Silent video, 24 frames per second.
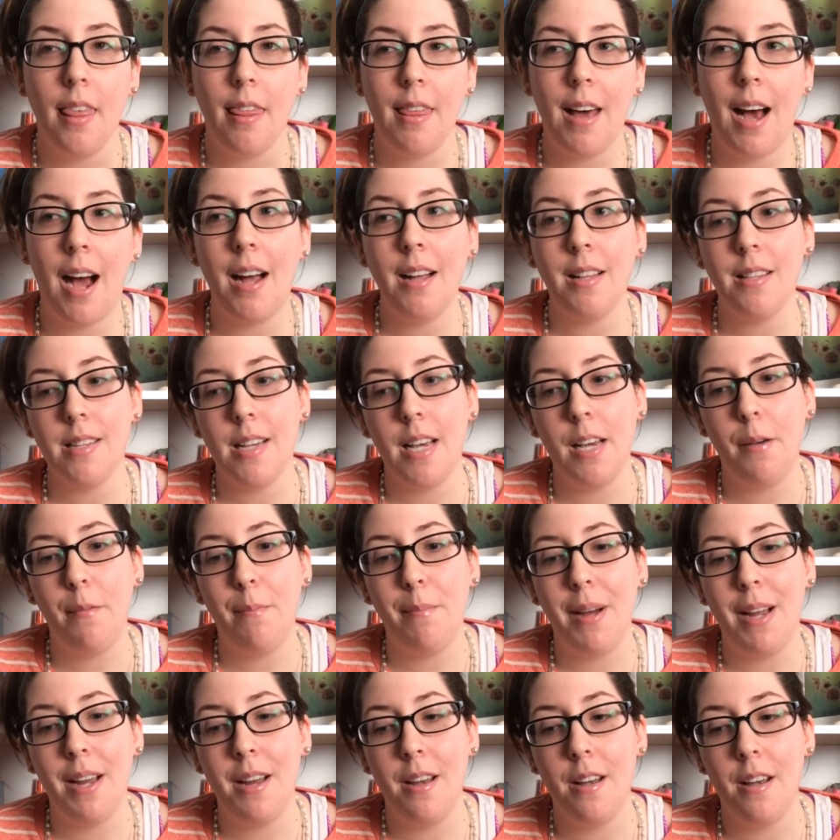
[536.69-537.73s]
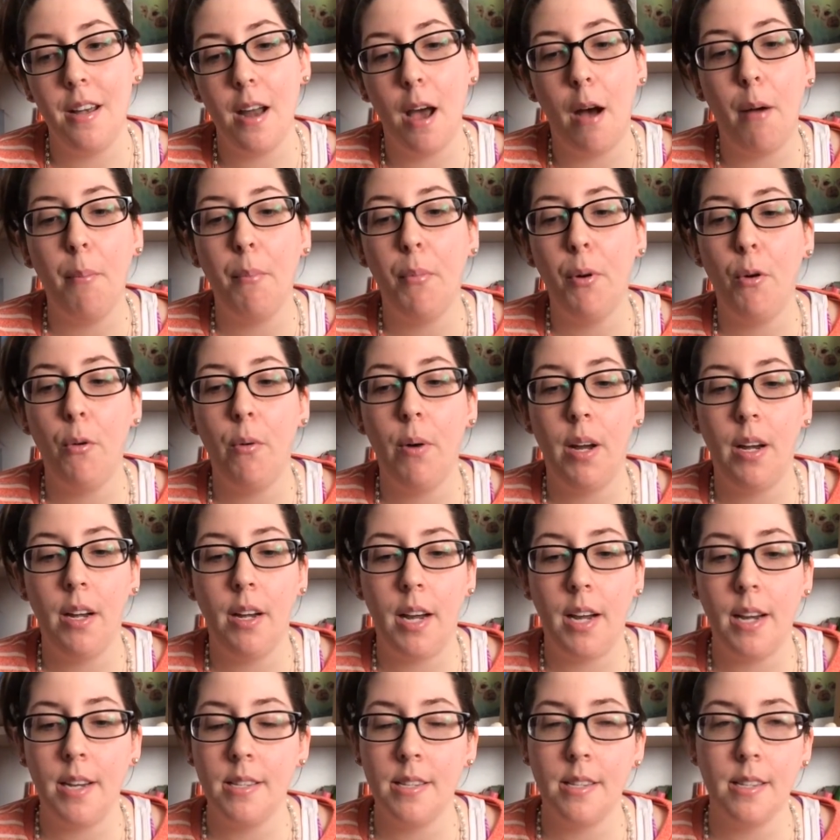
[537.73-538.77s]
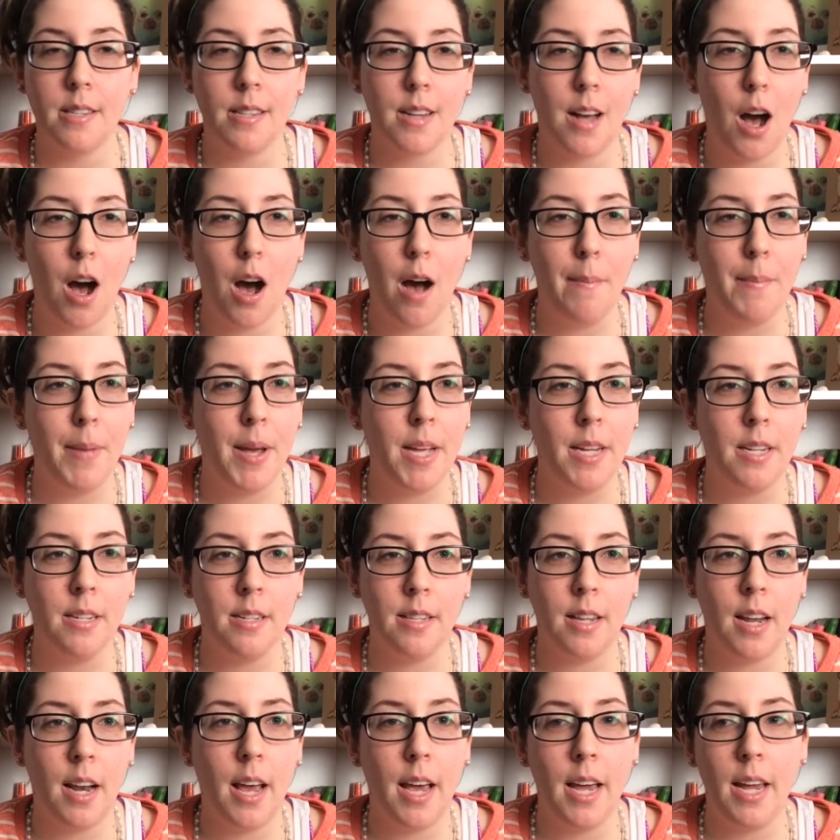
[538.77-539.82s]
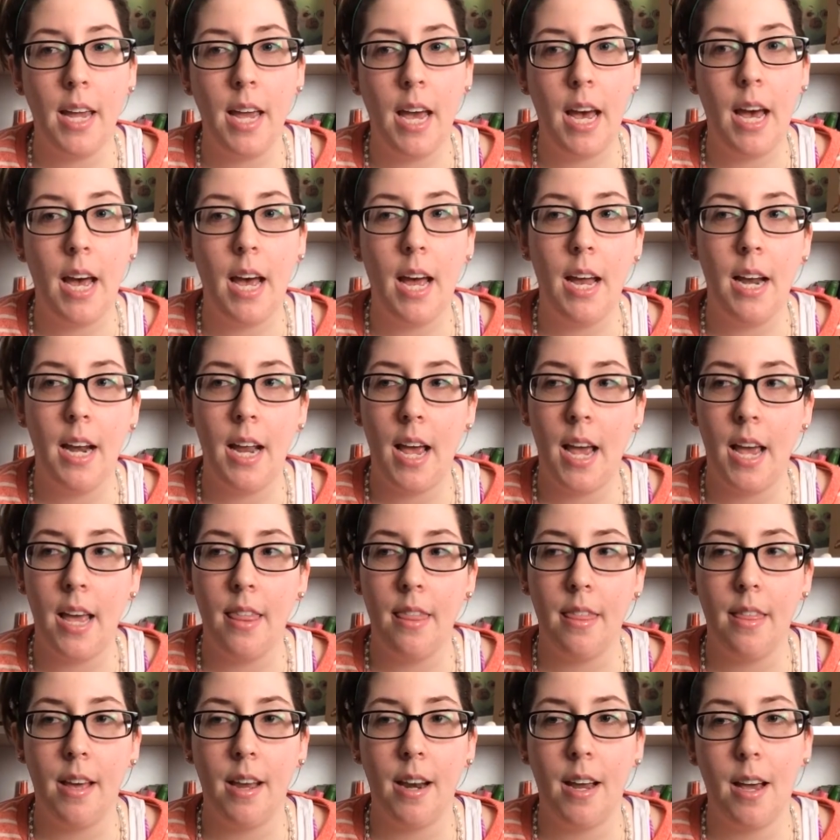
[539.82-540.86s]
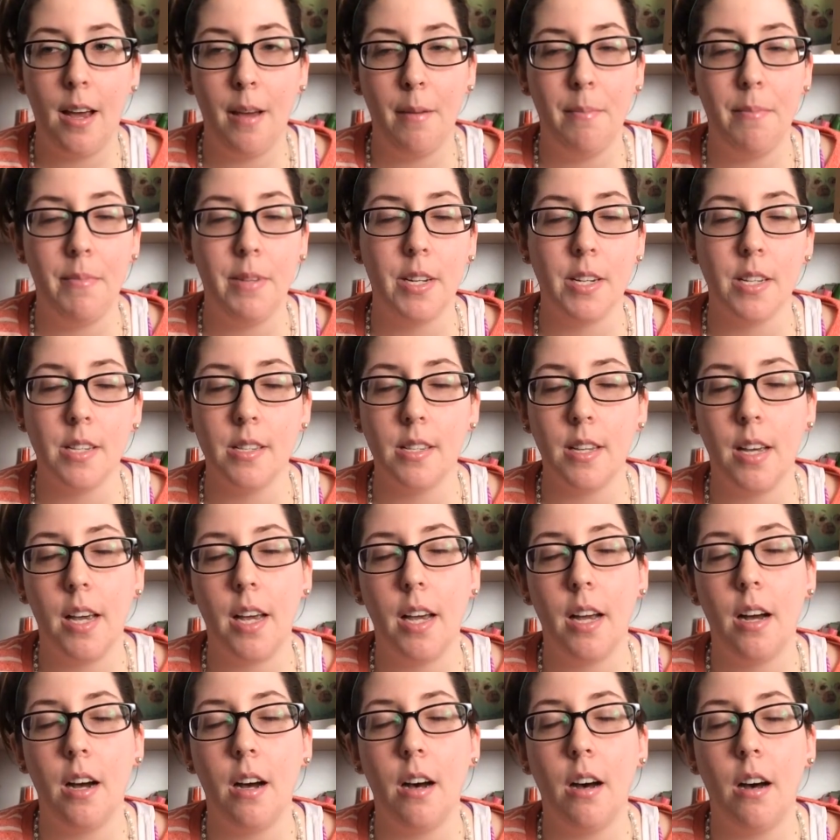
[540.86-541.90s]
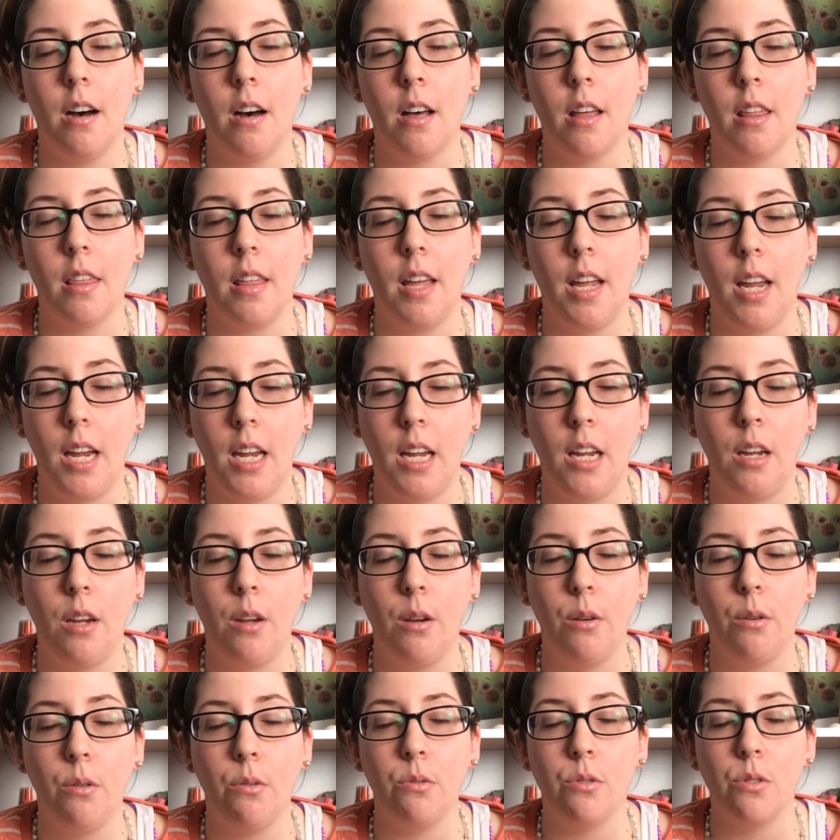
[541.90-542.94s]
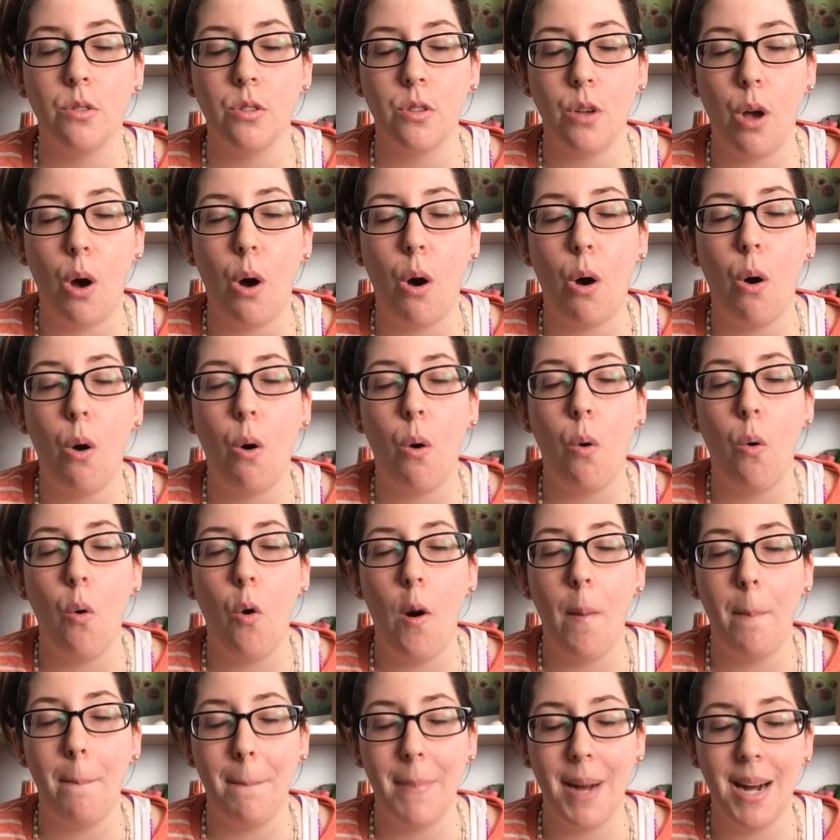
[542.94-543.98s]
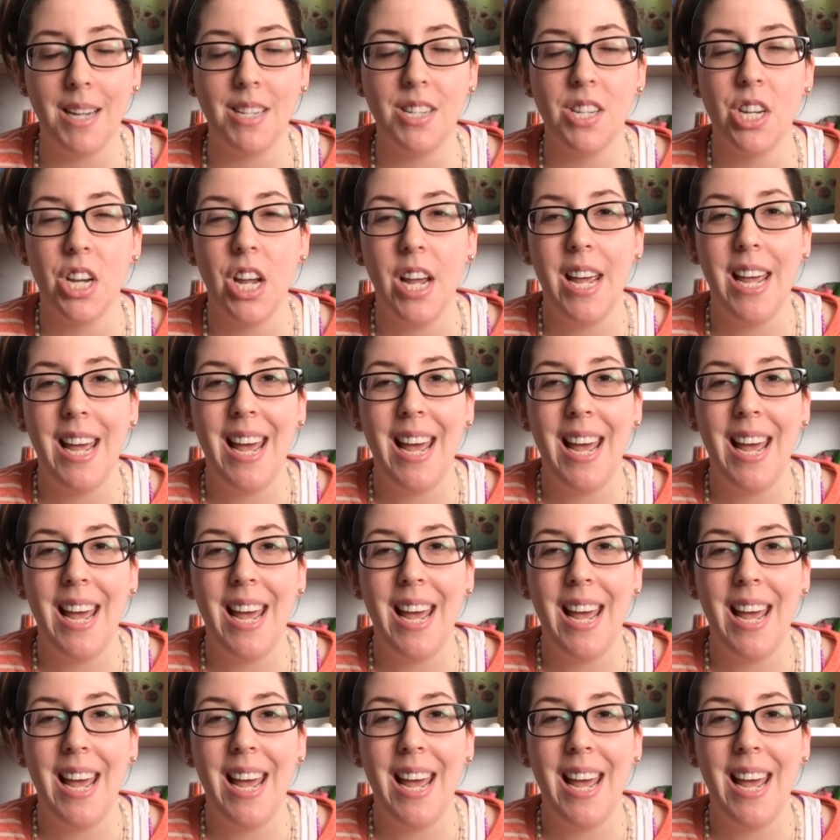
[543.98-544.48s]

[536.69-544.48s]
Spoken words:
That's like my number one nicest comment that I get, and that I'm just like, oh, thank you so much.